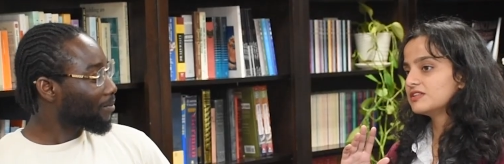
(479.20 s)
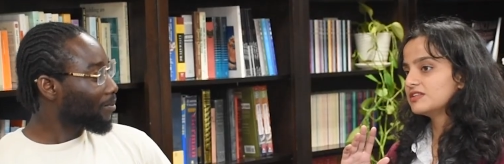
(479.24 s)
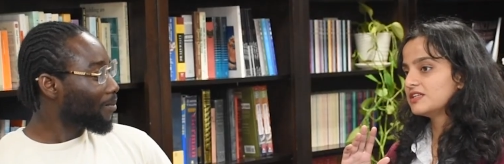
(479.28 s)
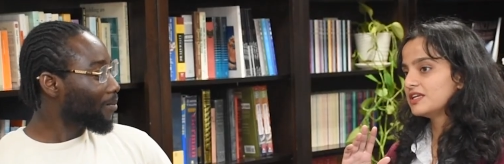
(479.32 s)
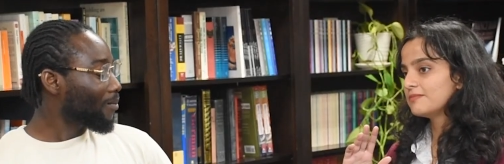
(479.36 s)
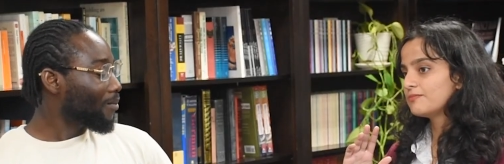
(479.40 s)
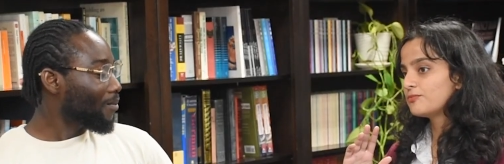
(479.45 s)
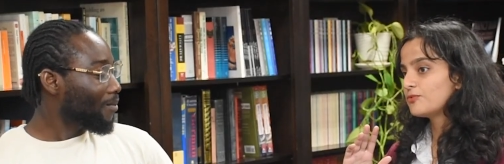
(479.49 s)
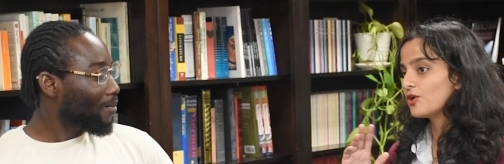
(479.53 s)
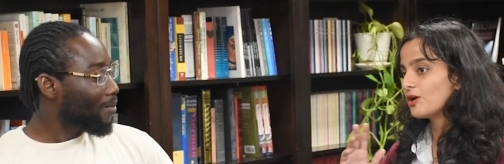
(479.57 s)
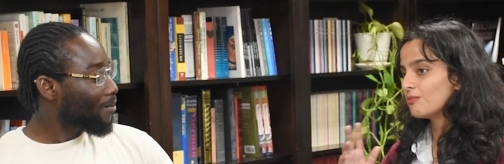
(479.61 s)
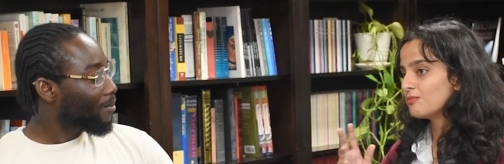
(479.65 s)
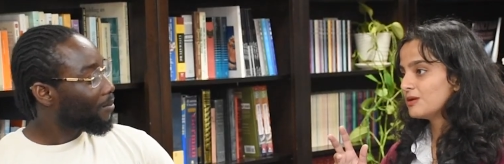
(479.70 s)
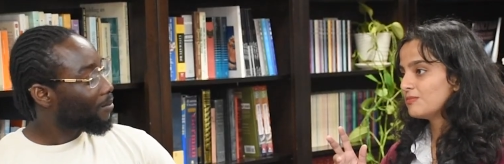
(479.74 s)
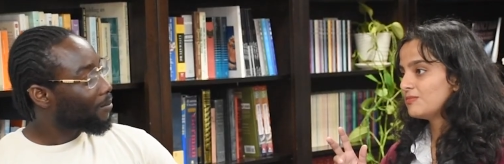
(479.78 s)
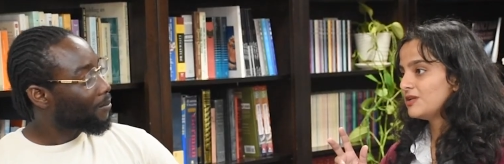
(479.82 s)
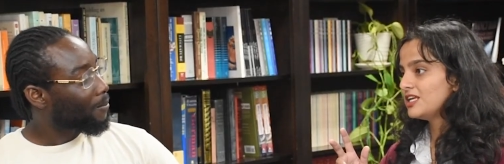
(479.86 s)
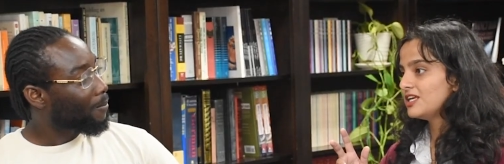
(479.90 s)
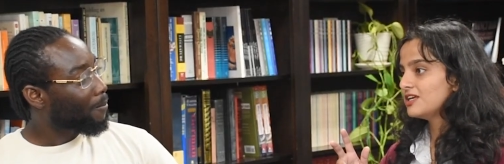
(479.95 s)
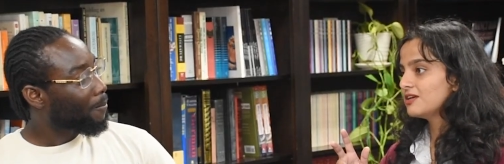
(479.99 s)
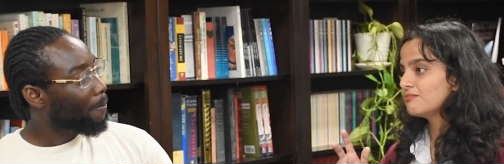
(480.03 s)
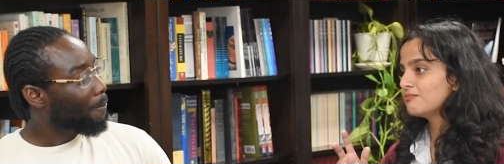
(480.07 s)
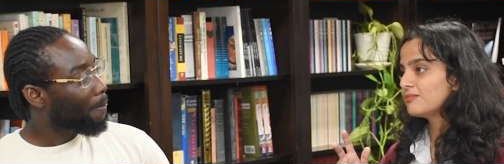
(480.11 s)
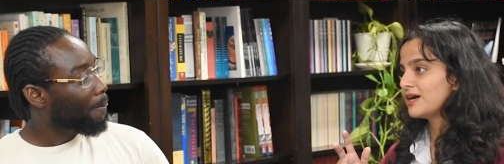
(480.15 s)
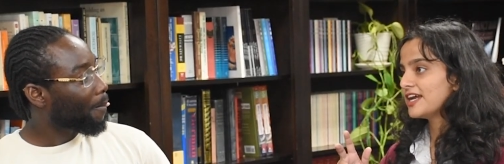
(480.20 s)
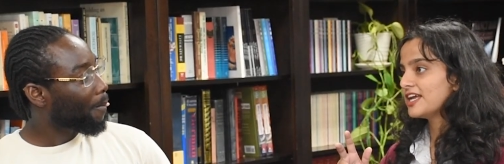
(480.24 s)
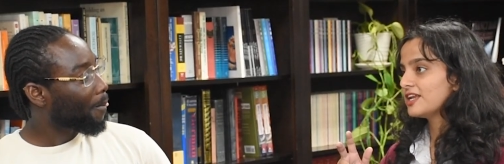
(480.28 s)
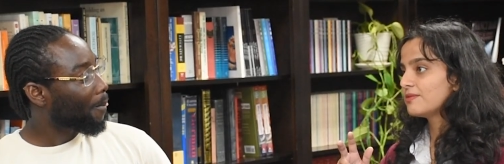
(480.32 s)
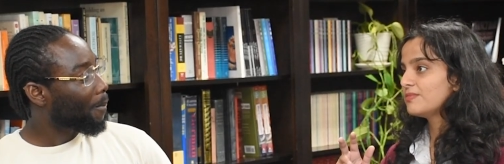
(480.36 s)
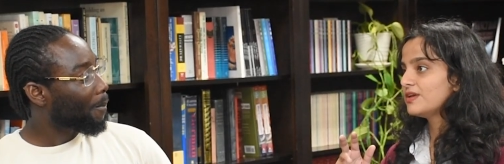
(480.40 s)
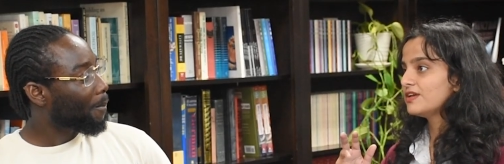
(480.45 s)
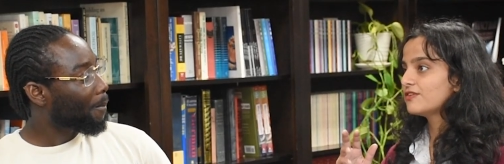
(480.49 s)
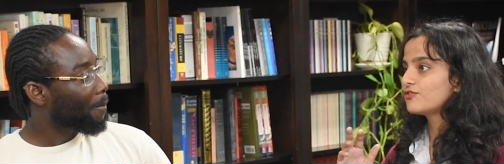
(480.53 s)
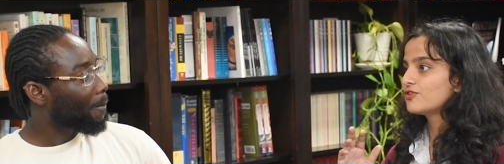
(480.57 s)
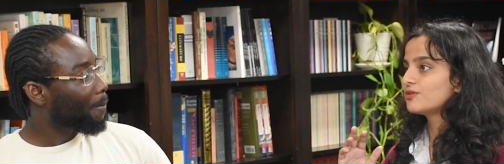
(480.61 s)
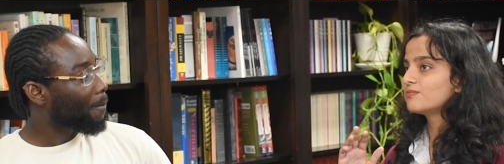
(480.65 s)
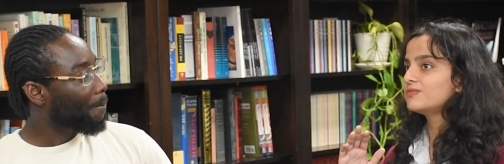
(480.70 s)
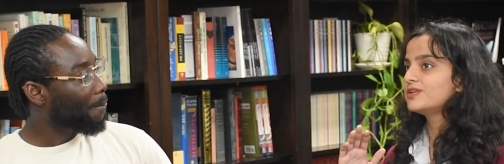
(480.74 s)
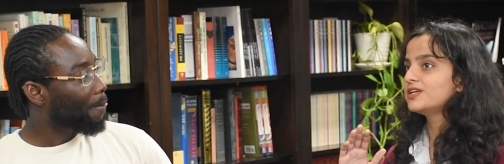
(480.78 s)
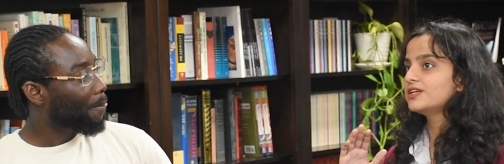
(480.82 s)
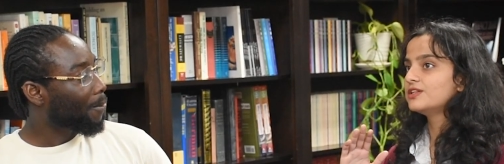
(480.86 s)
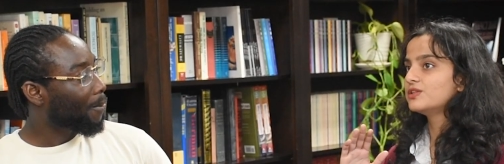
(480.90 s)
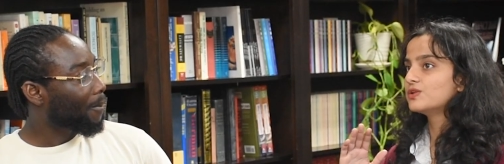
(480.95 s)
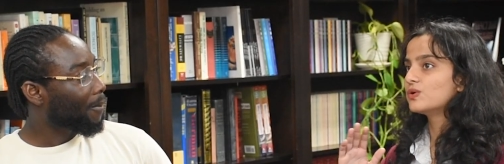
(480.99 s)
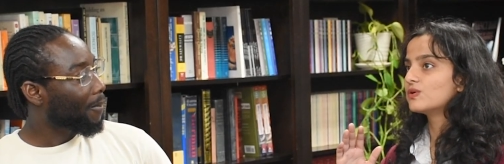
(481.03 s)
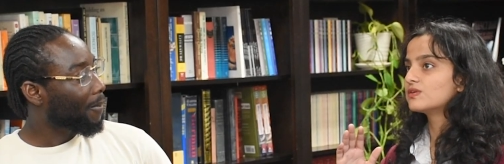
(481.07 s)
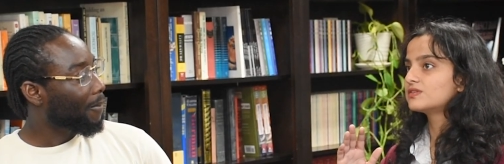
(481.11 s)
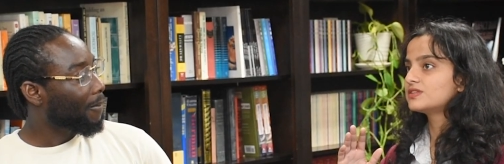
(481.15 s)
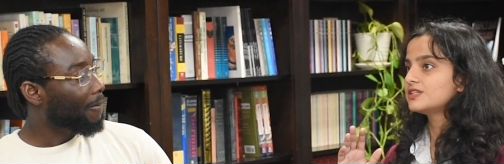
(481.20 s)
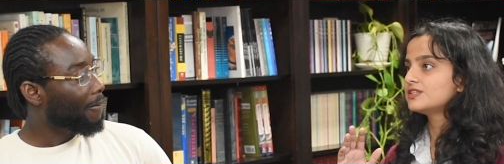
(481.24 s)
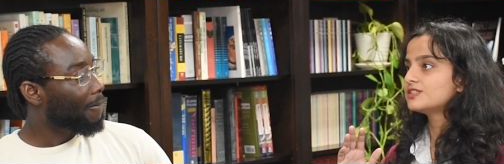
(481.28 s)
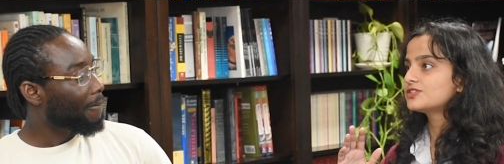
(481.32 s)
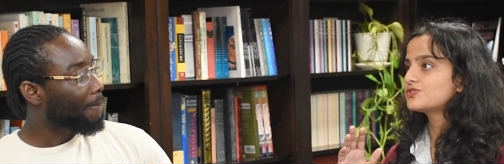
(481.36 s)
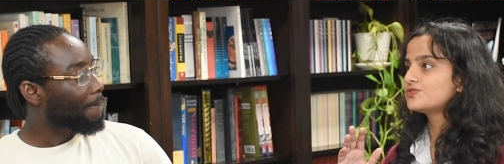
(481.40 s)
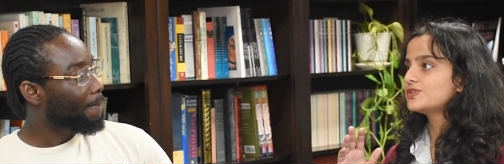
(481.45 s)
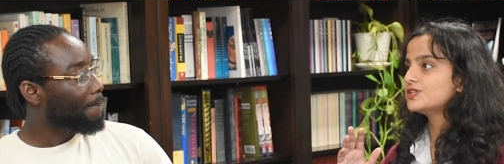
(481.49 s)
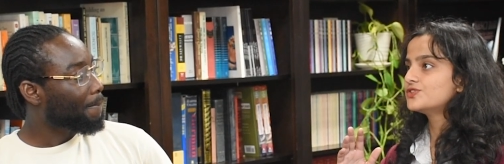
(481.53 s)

Speaker 1: they probably might be from the northeast